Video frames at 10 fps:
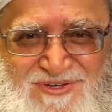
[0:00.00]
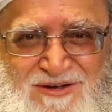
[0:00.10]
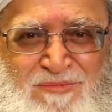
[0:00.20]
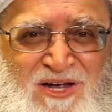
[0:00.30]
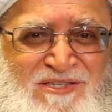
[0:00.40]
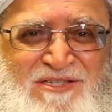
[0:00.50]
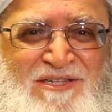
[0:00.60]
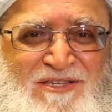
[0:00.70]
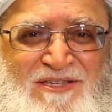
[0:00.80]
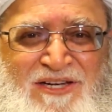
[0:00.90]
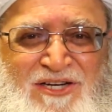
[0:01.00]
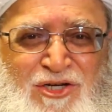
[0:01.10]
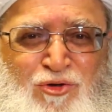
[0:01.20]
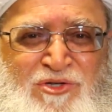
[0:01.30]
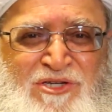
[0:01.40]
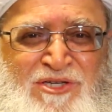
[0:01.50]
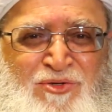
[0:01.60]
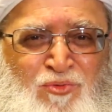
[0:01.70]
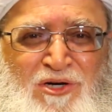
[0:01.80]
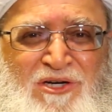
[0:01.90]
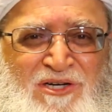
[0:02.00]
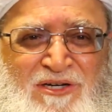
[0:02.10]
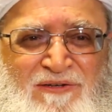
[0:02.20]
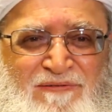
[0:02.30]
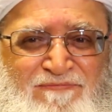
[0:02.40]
A master, he reduces his work